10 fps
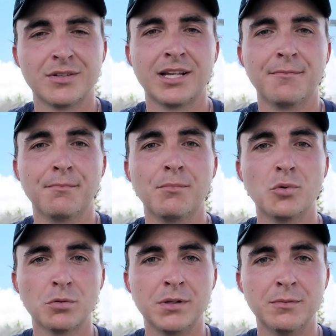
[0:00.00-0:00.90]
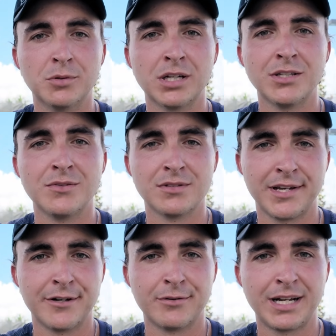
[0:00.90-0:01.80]
so that more people can use
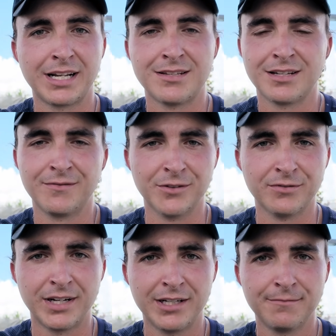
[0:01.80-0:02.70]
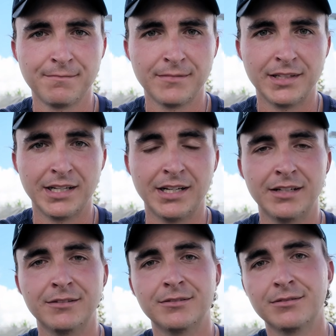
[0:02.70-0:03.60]
lighter rackets and feel fine,
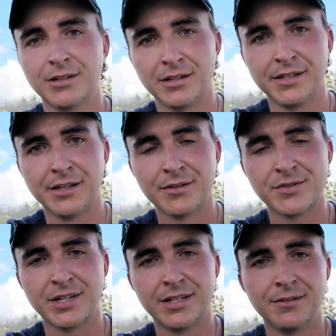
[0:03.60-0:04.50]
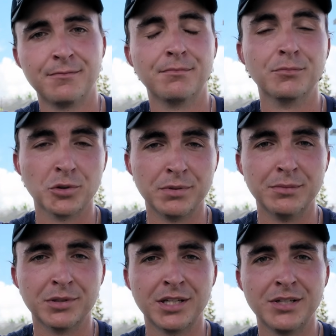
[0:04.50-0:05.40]
and on the other side, more
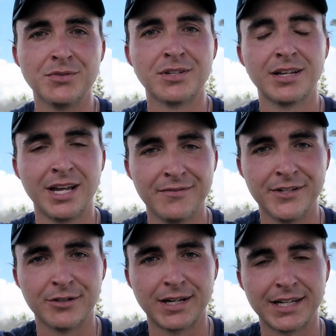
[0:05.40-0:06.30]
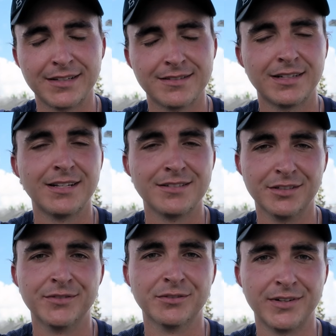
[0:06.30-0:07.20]
people can use heavier rackets and
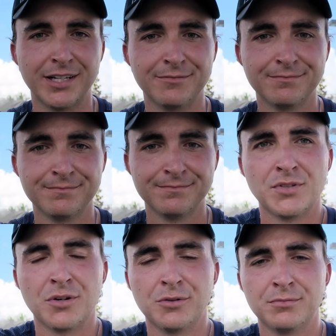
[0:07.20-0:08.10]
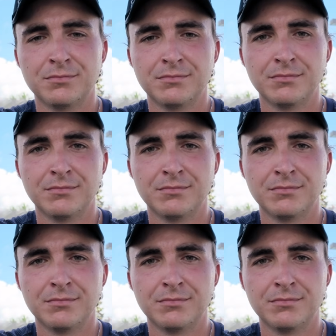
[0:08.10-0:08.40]
still feel fine. So